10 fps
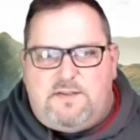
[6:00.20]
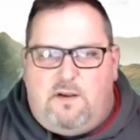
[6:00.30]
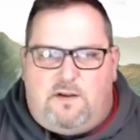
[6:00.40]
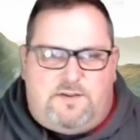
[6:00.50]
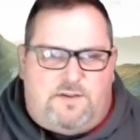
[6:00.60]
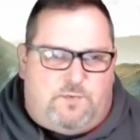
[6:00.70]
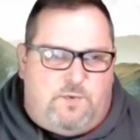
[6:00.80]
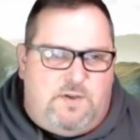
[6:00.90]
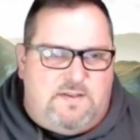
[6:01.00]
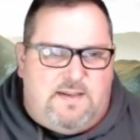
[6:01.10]
not just
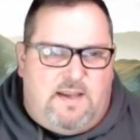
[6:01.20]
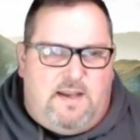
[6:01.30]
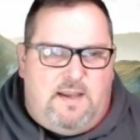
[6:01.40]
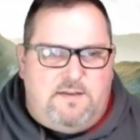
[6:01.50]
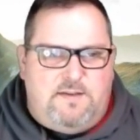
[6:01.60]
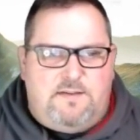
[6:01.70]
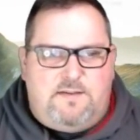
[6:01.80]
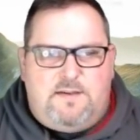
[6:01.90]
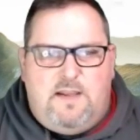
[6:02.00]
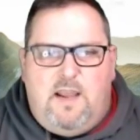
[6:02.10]
real estate
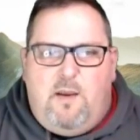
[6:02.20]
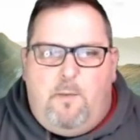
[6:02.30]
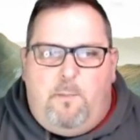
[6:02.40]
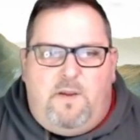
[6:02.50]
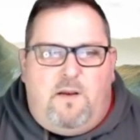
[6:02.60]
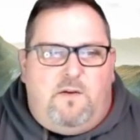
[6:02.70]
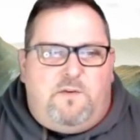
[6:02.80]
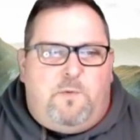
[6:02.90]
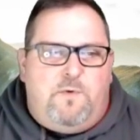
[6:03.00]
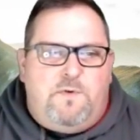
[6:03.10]
agents, but
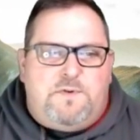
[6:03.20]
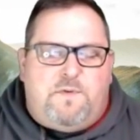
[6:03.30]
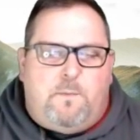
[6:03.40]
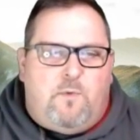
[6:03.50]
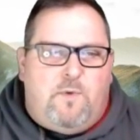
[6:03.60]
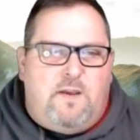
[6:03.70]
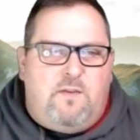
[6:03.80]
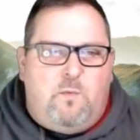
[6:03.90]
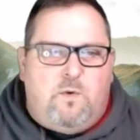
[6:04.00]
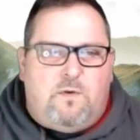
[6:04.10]
entrepreneurs from around
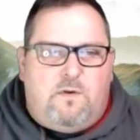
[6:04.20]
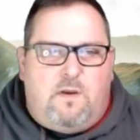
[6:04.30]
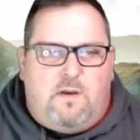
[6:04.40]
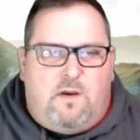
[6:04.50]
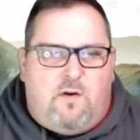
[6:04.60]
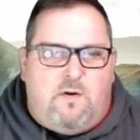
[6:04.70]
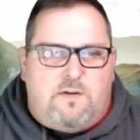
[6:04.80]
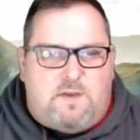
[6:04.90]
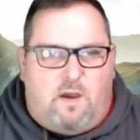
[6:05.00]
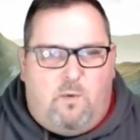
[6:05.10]
the world
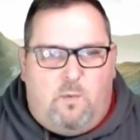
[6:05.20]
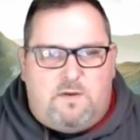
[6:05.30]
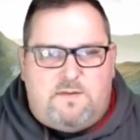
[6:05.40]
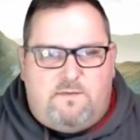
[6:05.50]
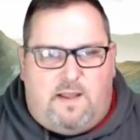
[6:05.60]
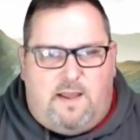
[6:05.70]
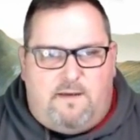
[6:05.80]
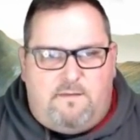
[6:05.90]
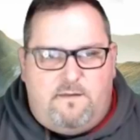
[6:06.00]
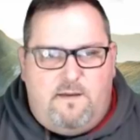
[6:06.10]
across all walks of life.
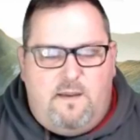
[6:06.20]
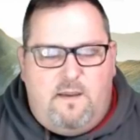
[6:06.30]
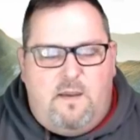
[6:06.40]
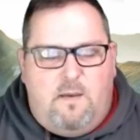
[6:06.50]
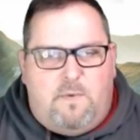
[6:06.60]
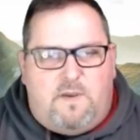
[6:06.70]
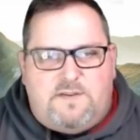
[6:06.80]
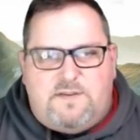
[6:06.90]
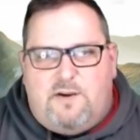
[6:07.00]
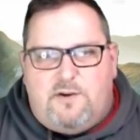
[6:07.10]

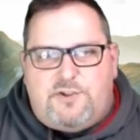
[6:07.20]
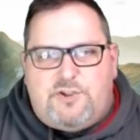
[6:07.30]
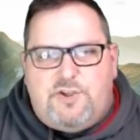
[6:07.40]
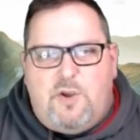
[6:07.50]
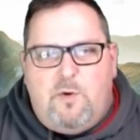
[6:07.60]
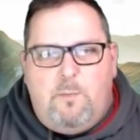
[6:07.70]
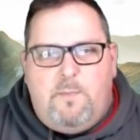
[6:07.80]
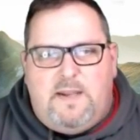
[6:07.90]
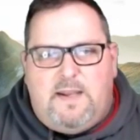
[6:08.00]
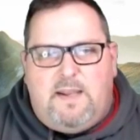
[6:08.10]
Because there are so
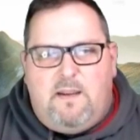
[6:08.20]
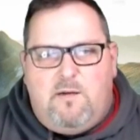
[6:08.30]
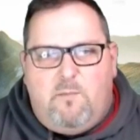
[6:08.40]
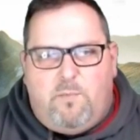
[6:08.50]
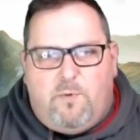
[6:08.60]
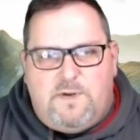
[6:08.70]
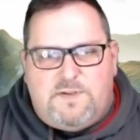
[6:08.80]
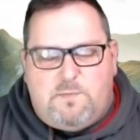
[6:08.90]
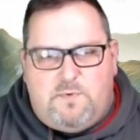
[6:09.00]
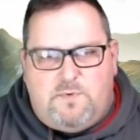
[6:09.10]
many
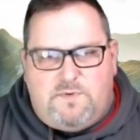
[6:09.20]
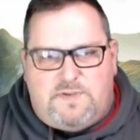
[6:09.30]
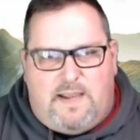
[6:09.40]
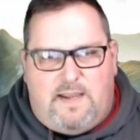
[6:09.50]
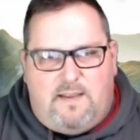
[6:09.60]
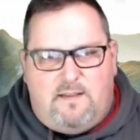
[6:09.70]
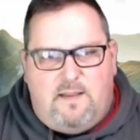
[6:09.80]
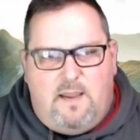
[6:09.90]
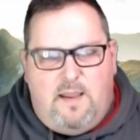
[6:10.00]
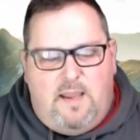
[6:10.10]
principles
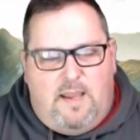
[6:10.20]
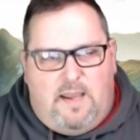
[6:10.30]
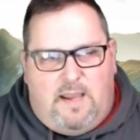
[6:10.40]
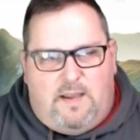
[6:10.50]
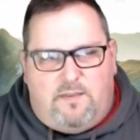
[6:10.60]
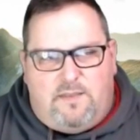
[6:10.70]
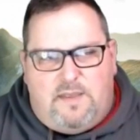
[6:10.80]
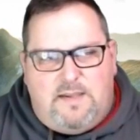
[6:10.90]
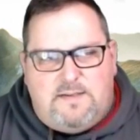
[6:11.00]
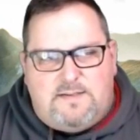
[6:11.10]
and
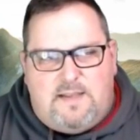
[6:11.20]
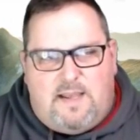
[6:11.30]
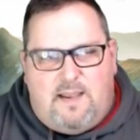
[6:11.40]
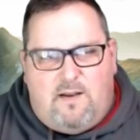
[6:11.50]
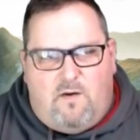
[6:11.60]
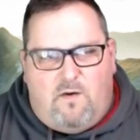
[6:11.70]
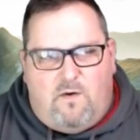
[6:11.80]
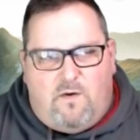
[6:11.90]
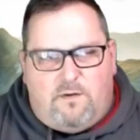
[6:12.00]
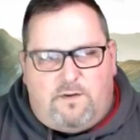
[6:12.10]
things that
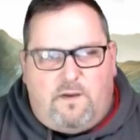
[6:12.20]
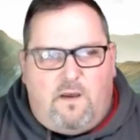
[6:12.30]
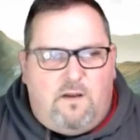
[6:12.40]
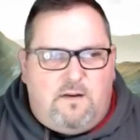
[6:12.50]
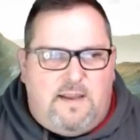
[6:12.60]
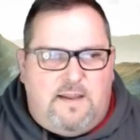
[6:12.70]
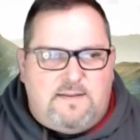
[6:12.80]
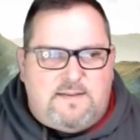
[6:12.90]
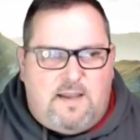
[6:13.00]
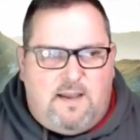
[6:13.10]
are taught
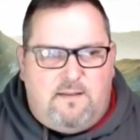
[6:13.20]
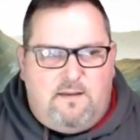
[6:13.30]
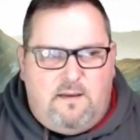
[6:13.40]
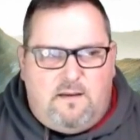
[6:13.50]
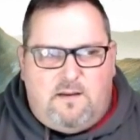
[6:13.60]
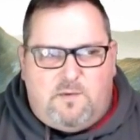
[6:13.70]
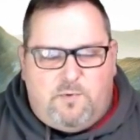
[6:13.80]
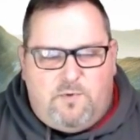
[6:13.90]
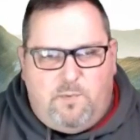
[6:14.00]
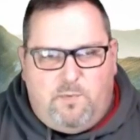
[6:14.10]
inside the Young
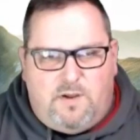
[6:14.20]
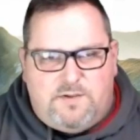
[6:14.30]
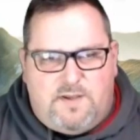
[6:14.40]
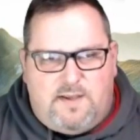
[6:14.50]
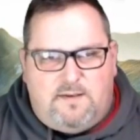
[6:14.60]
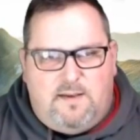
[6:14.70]
Entrepreneur Project